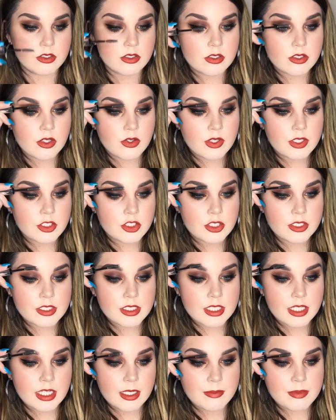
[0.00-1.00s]
So this
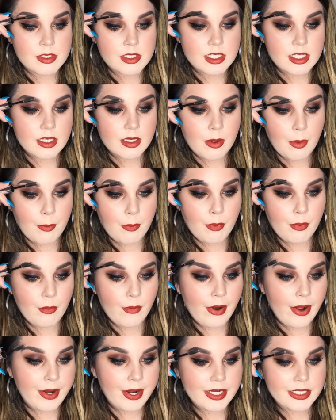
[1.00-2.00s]
just keeps the
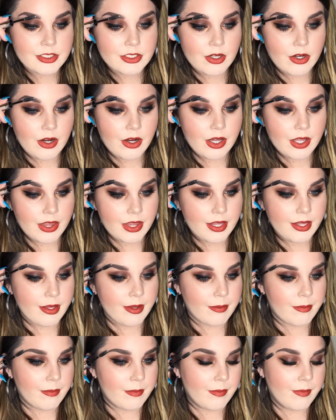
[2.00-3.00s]
product on
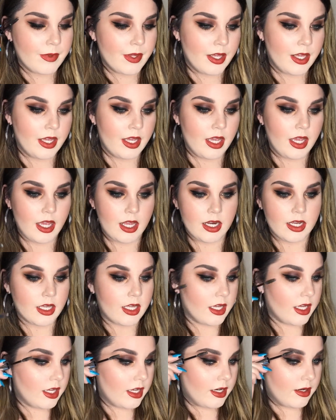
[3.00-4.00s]
them, and
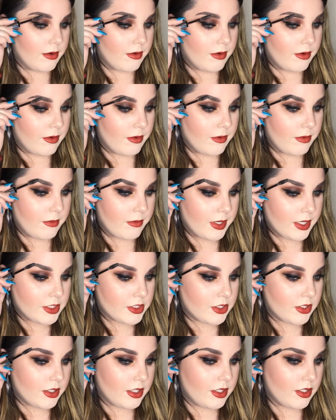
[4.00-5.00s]
again, make
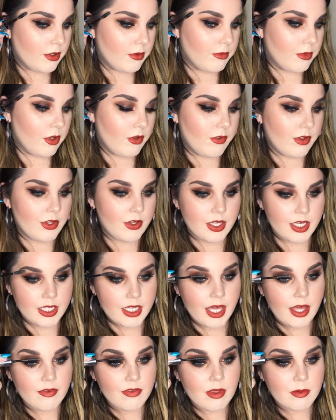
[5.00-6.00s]
sure they don't move. And you
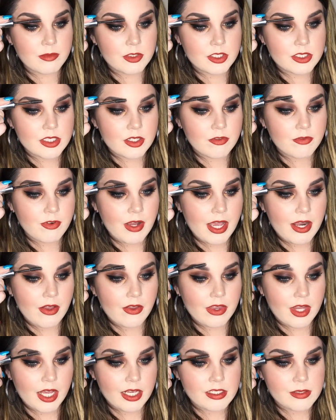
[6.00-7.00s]
can give them just a
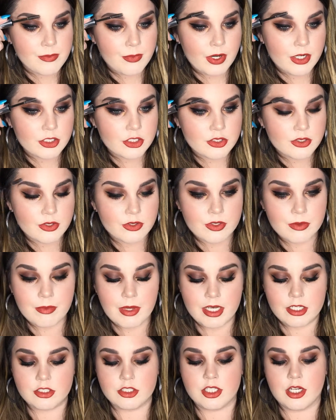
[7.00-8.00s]
final nice brush through to
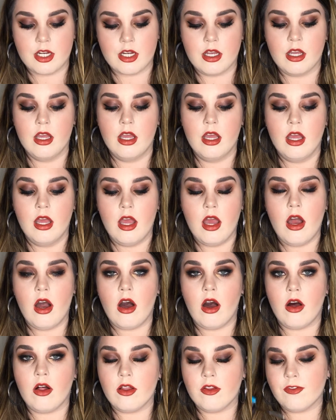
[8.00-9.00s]
make sure
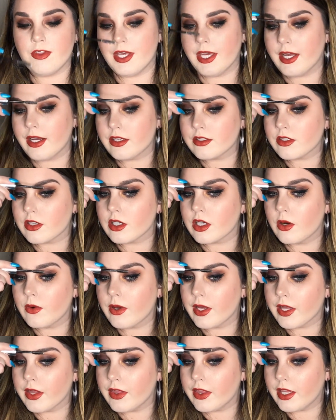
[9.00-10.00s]
all of the hairs are
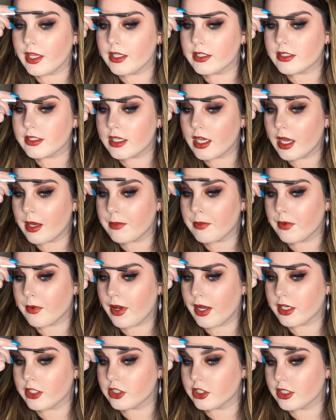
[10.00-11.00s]
going the same
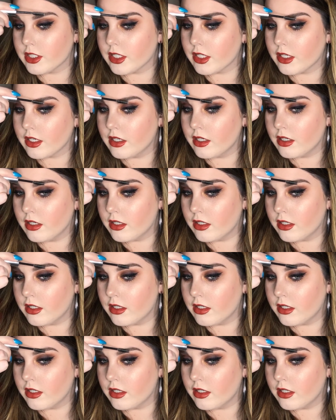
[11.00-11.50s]
direction.